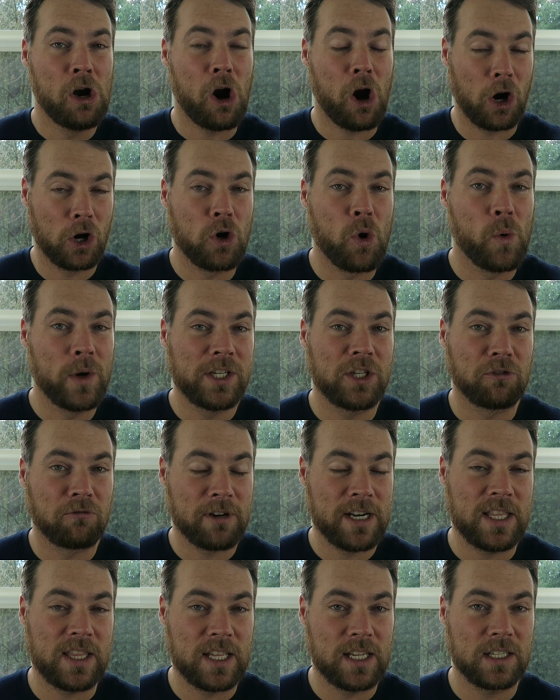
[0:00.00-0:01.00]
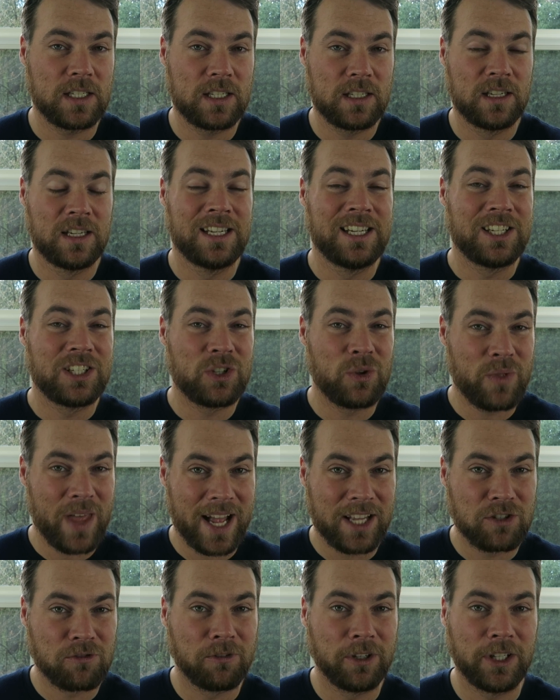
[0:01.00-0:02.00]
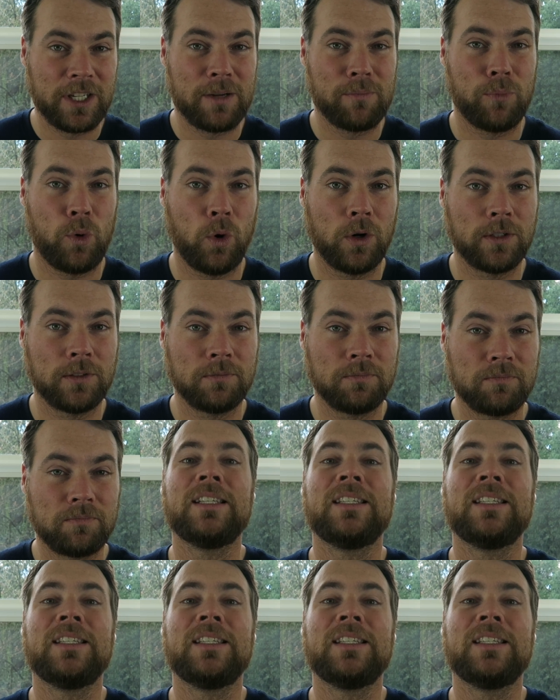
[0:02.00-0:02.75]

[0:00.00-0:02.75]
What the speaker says: are going to read this. So that's really important.